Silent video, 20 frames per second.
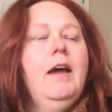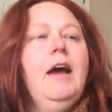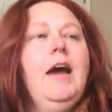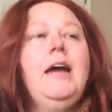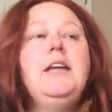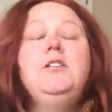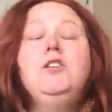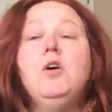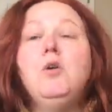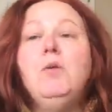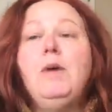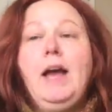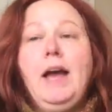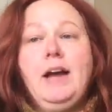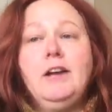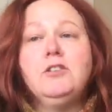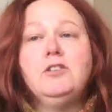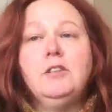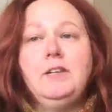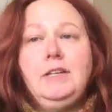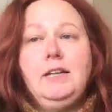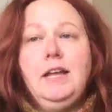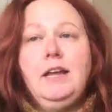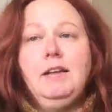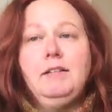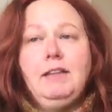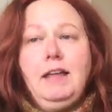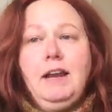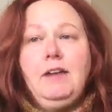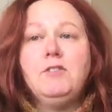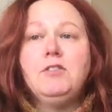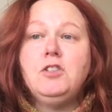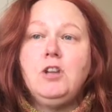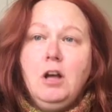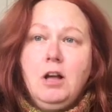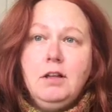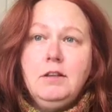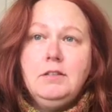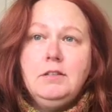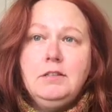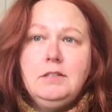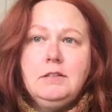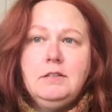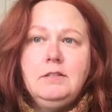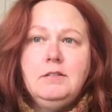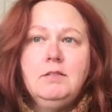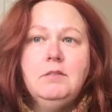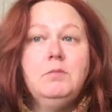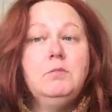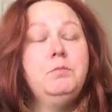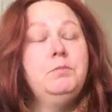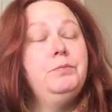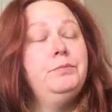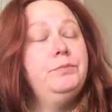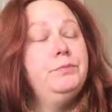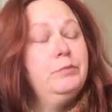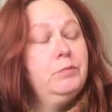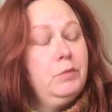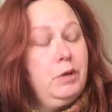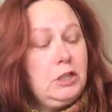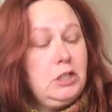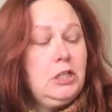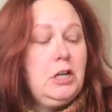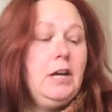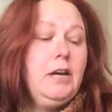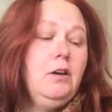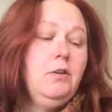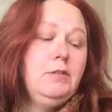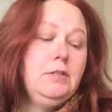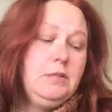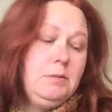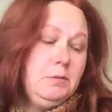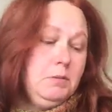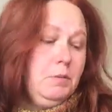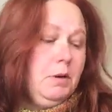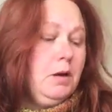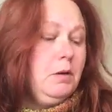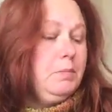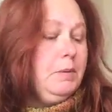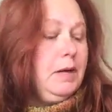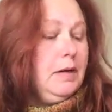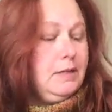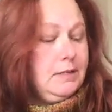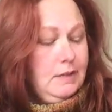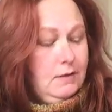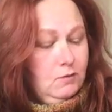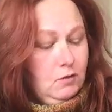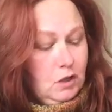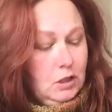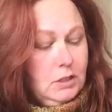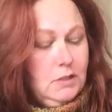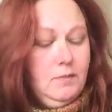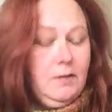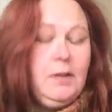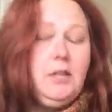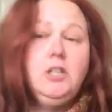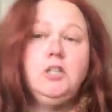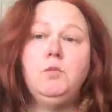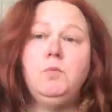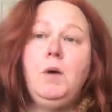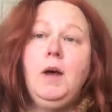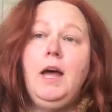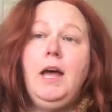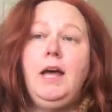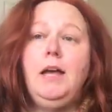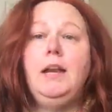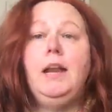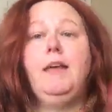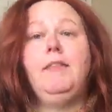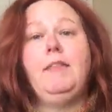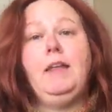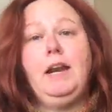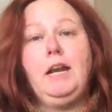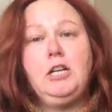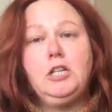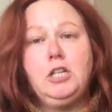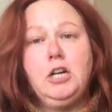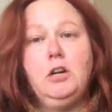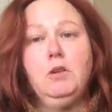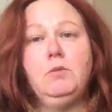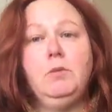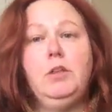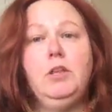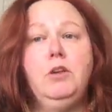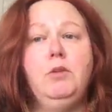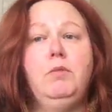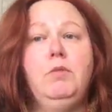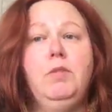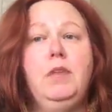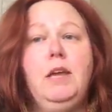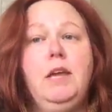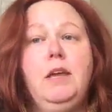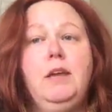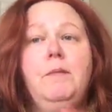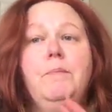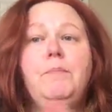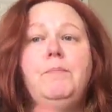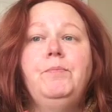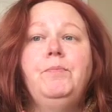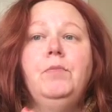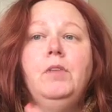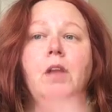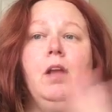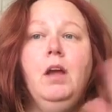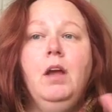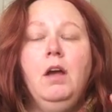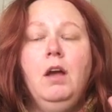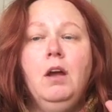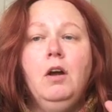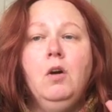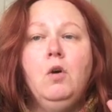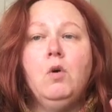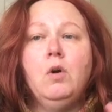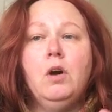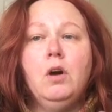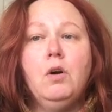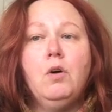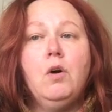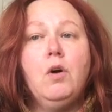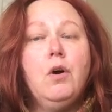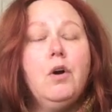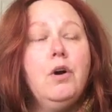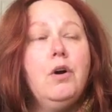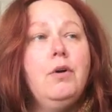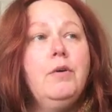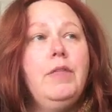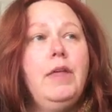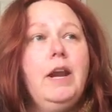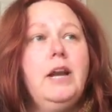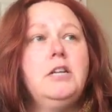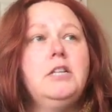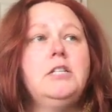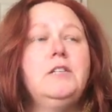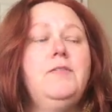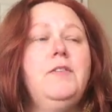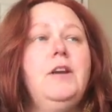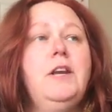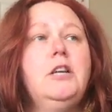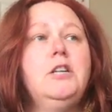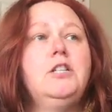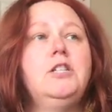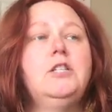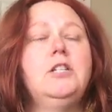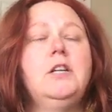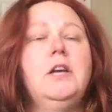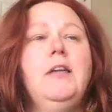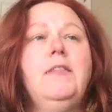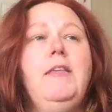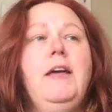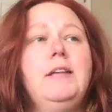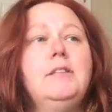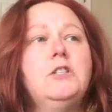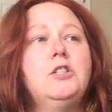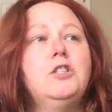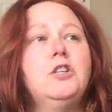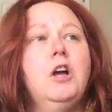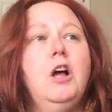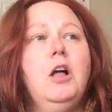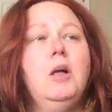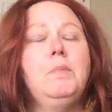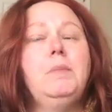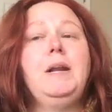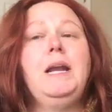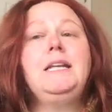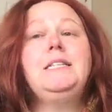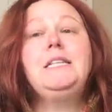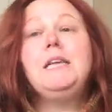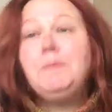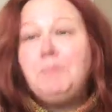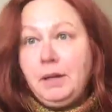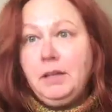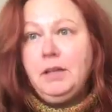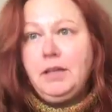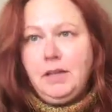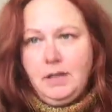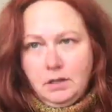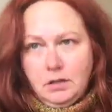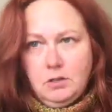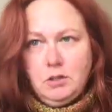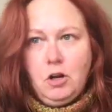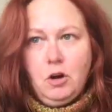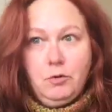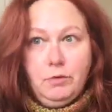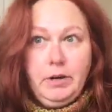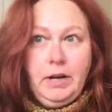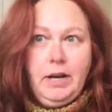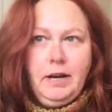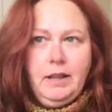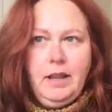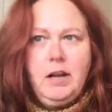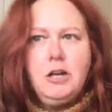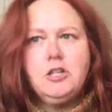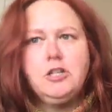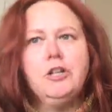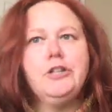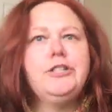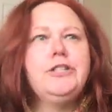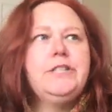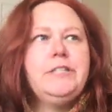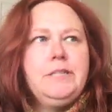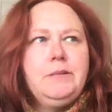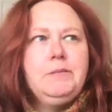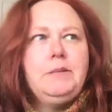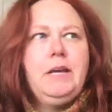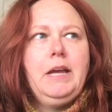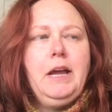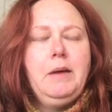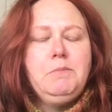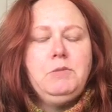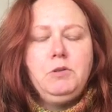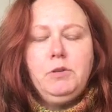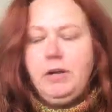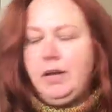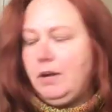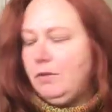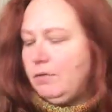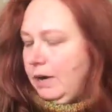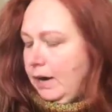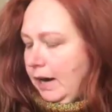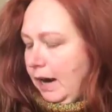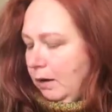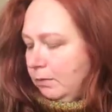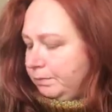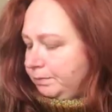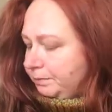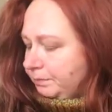I don't actually knit a lot of shawls, which I know seems weird because I've just finished one, and then I shared with you the Coro that I just finished, and that's a shawl, but I typically don't knit a lot of shawls. It just seems like I'm doing it right now.